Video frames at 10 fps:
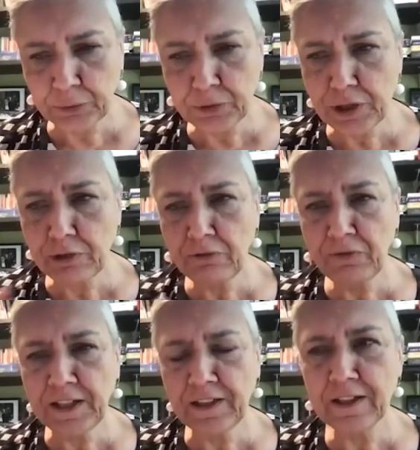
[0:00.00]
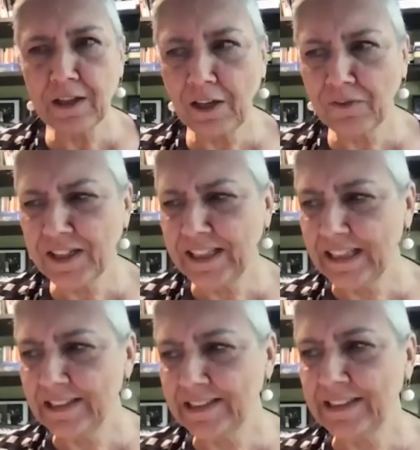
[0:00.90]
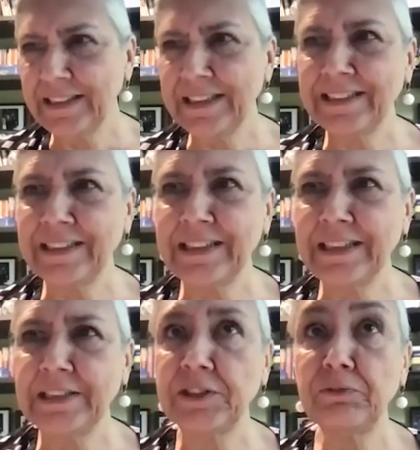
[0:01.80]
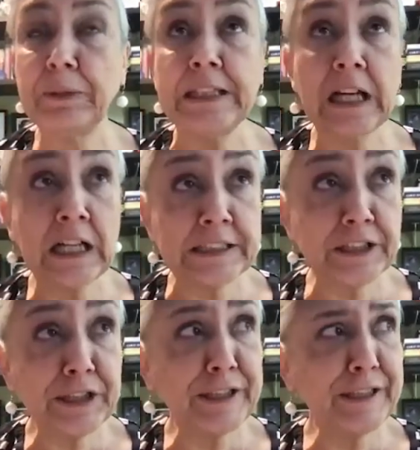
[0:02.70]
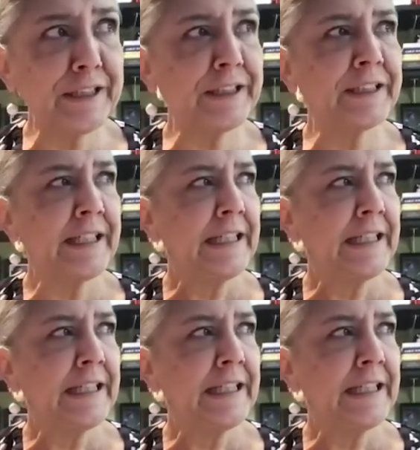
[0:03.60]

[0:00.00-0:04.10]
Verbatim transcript: Or do you feel that after years and years and years of being unheard